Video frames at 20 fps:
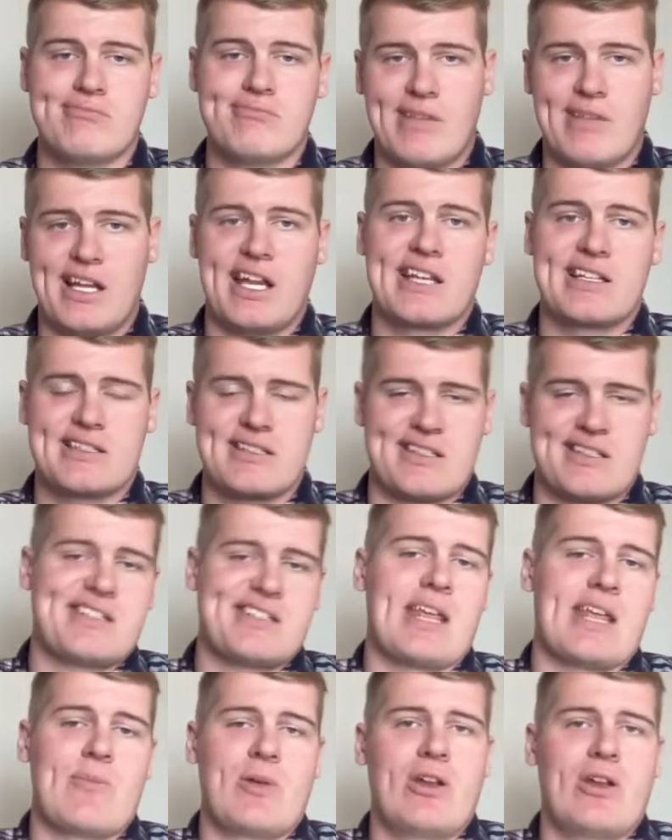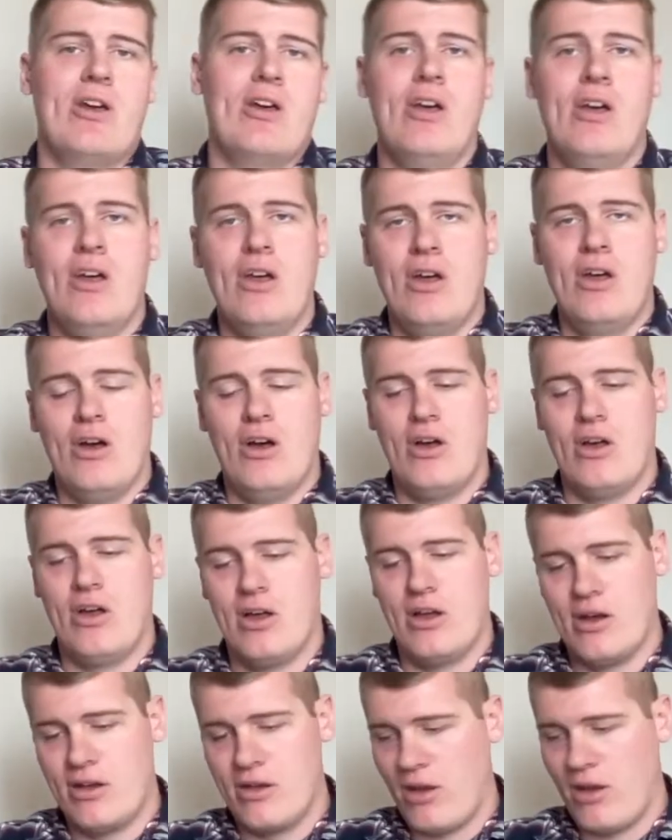I guess, statement
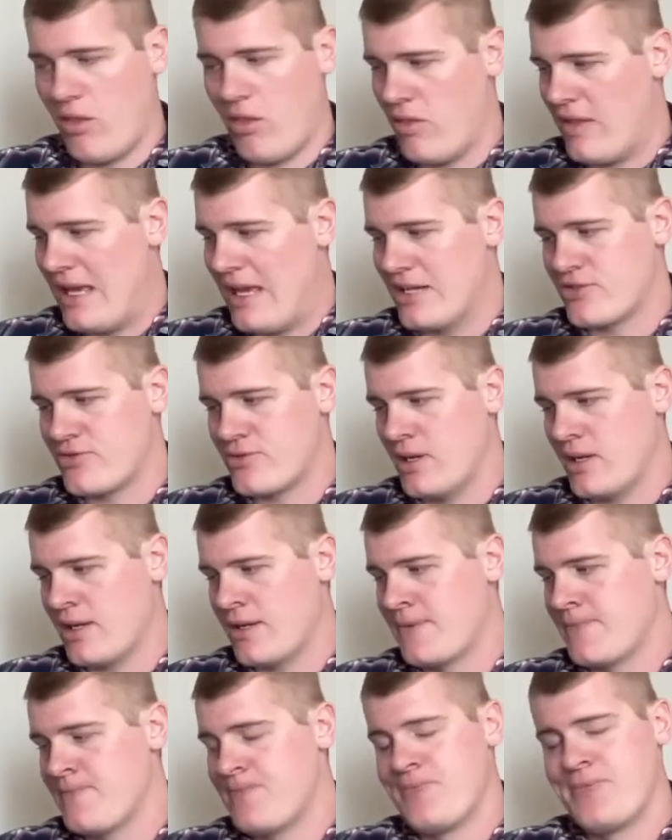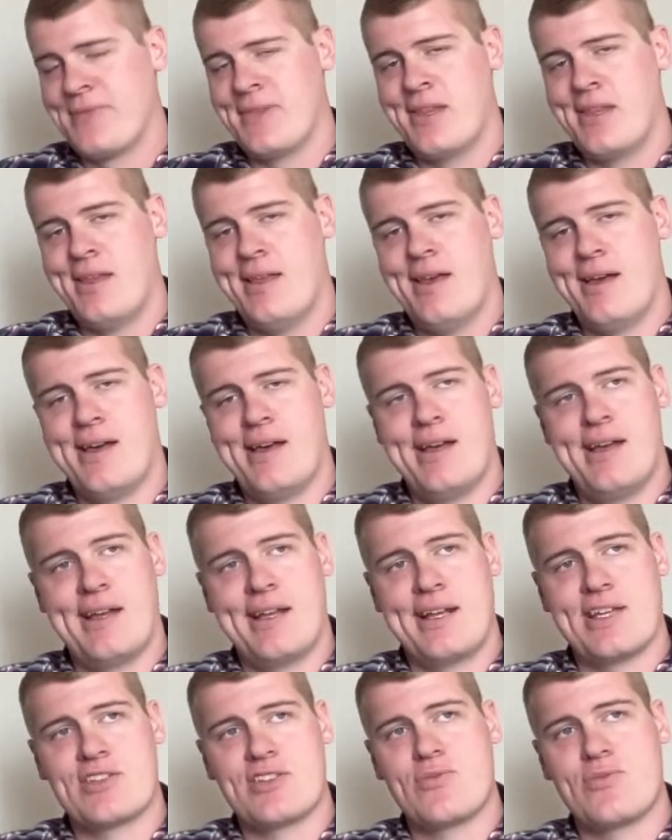on that truck. I
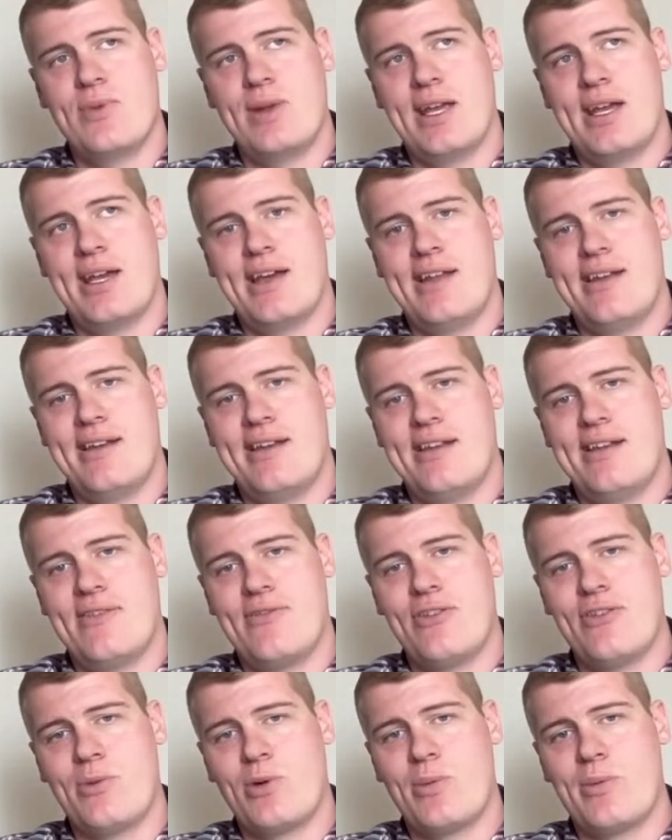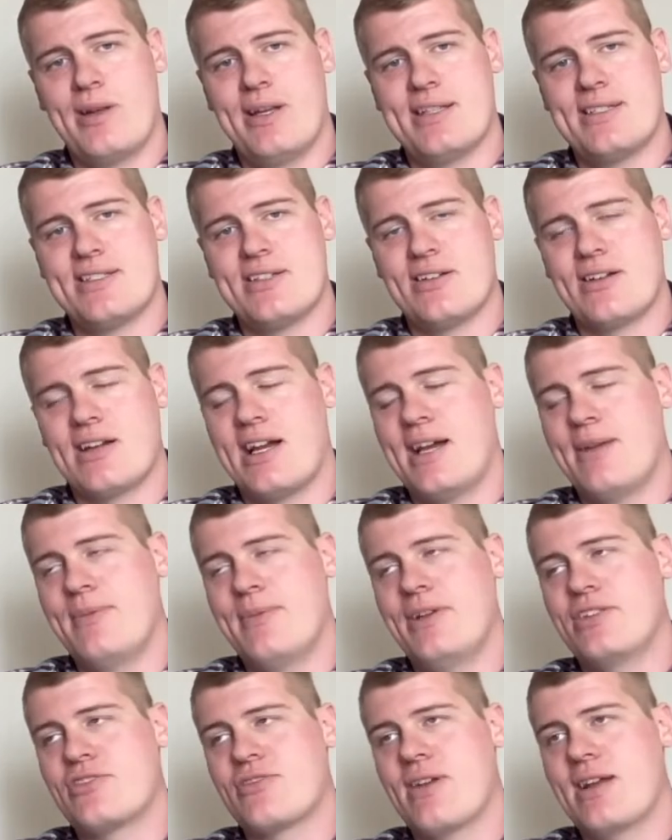guess we got a few more minutes here. I'm
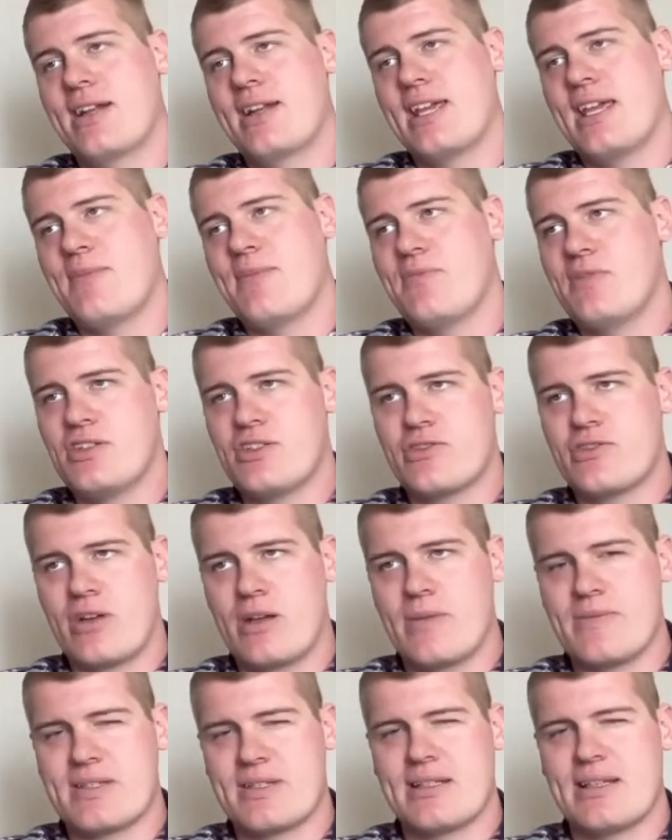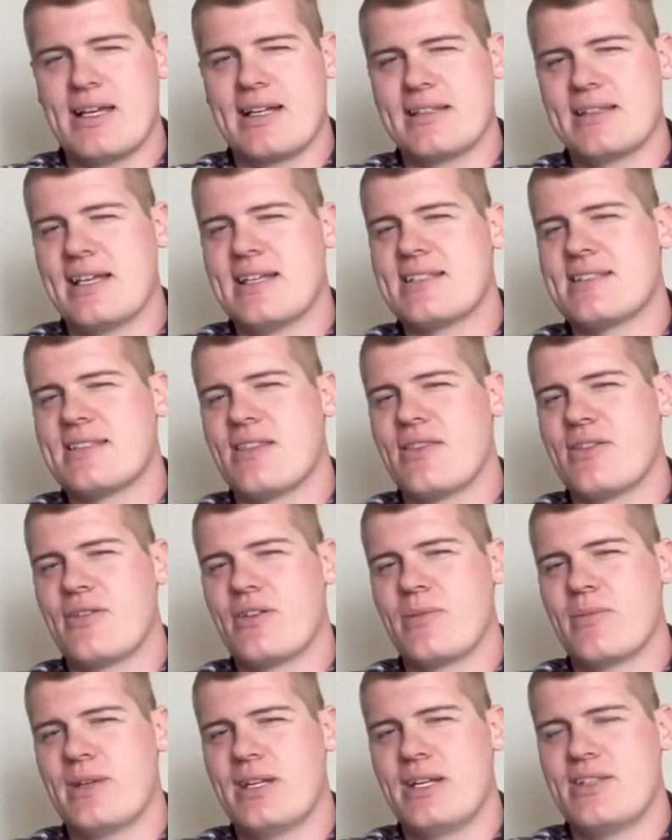going to try to keep these streams to like less than
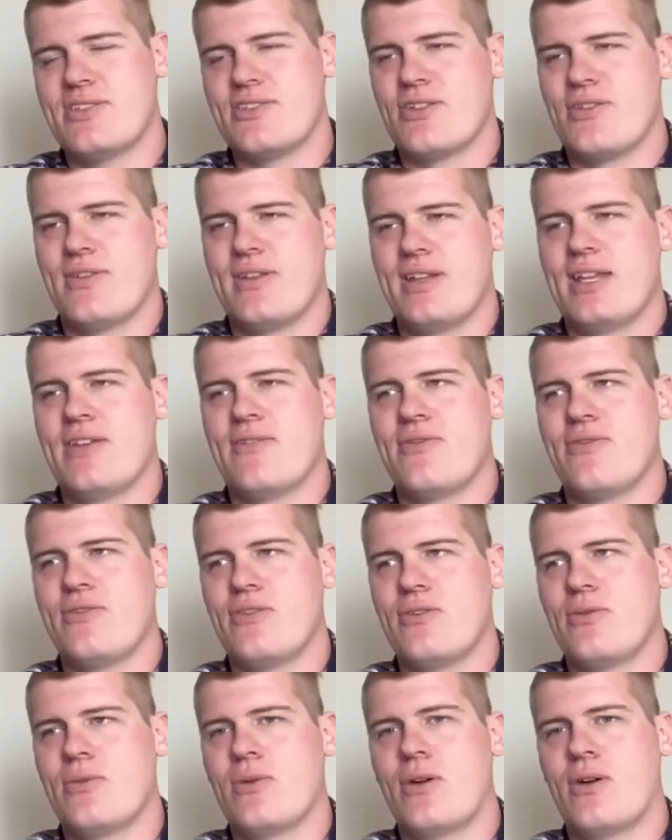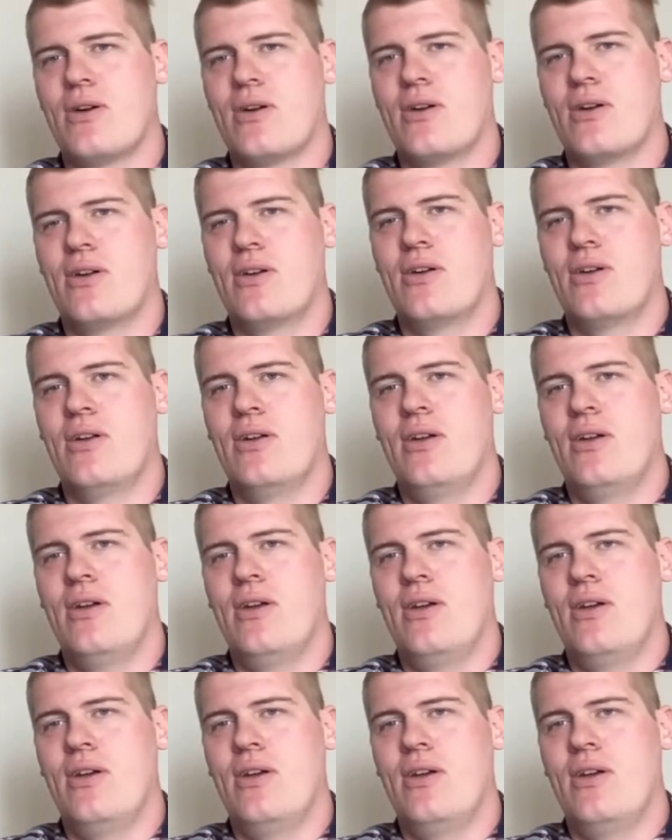30 minutes so that if you are